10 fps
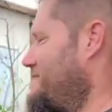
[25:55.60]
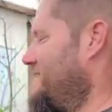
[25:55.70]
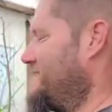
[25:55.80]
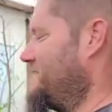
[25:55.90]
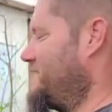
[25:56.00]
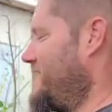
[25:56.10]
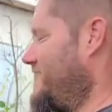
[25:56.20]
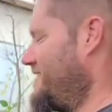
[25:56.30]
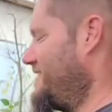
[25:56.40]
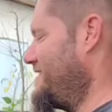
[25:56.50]
That's okay.
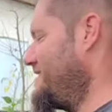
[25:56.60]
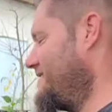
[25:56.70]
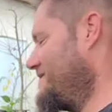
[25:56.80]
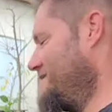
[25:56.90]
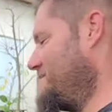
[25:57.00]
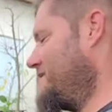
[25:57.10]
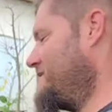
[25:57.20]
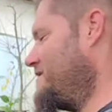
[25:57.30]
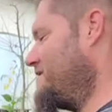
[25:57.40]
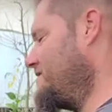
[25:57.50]
Just make
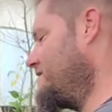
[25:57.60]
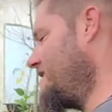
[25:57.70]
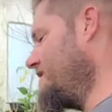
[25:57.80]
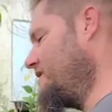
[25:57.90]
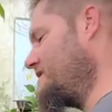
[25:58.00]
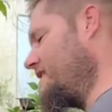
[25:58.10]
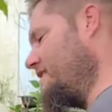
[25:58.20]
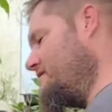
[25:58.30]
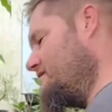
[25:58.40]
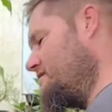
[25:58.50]
sure that it looks
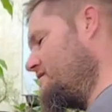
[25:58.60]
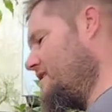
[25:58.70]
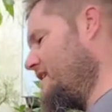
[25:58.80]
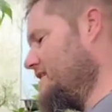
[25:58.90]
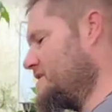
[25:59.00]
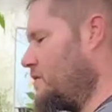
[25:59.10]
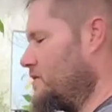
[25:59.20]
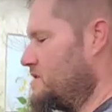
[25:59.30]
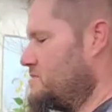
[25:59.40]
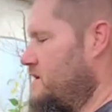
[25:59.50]
good and it's
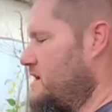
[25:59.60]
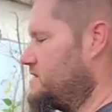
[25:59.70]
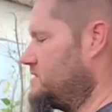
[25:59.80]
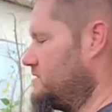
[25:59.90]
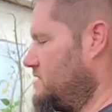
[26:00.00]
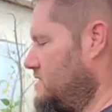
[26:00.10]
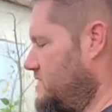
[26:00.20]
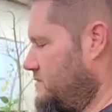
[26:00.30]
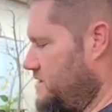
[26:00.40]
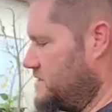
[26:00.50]
holding the branch.
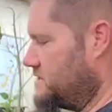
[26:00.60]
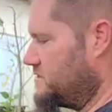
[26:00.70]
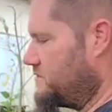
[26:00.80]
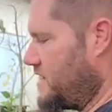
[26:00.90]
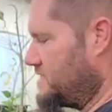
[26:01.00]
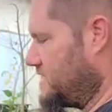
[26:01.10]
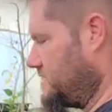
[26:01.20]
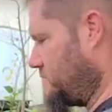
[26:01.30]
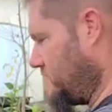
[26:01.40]
You want to use the right size